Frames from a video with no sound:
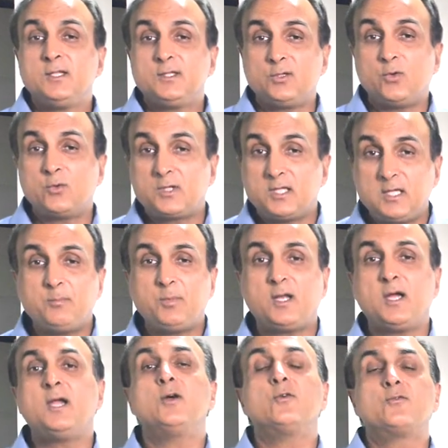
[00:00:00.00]
So keep an
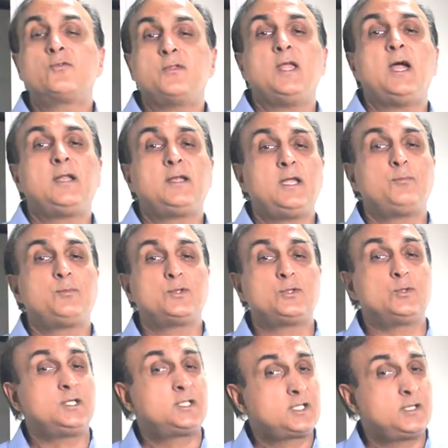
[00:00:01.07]
eye out for that
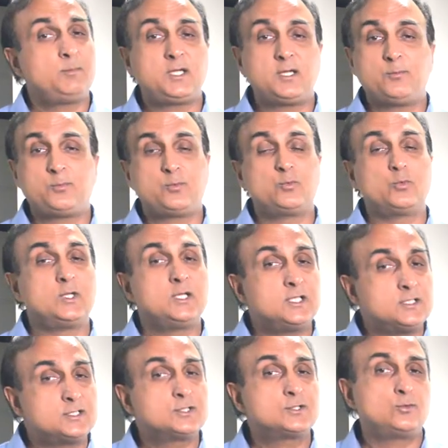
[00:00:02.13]
episode. It's coming up
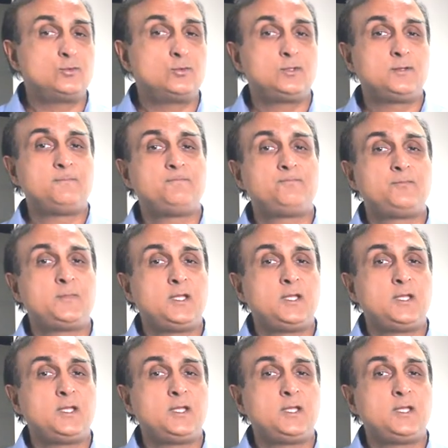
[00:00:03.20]
really soon,